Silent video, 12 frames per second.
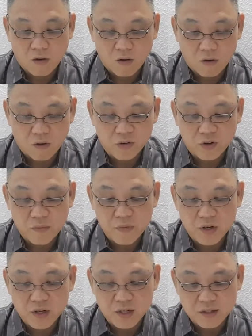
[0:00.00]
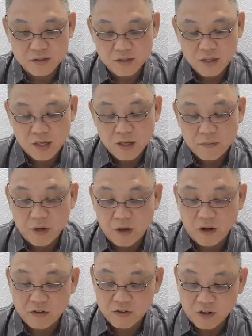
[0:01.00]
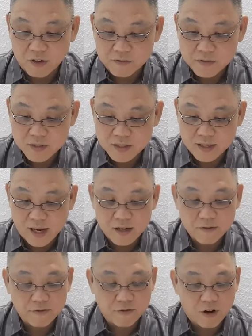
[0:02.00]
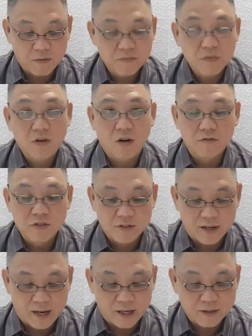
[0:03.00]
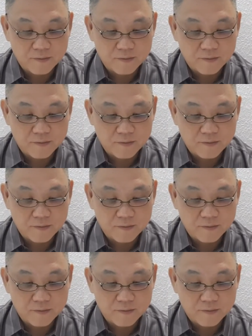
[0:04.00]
or dominant because of standard form contract.